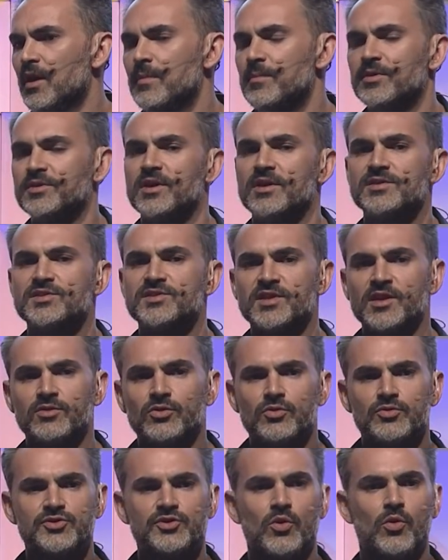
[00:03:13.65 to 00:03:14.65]
but then send
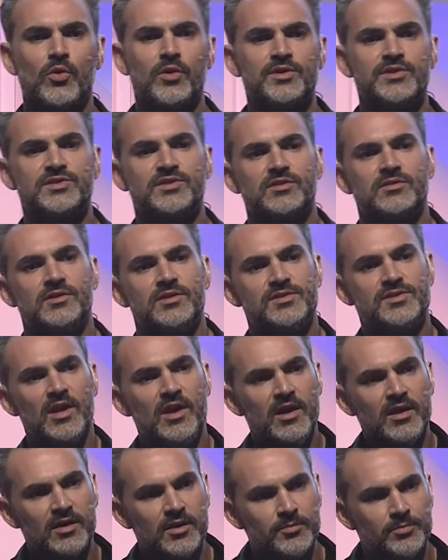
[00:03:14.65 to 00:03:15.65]
those coins to these
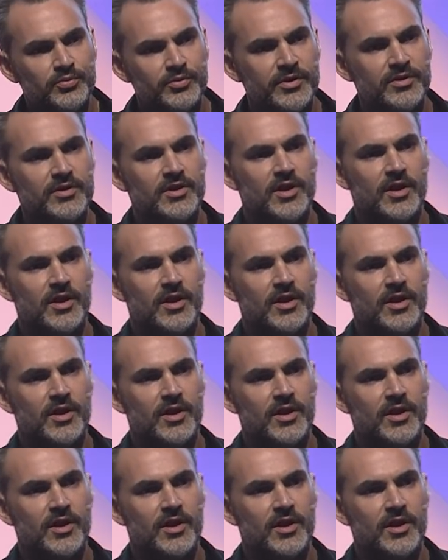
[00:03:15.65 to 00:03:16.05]
completely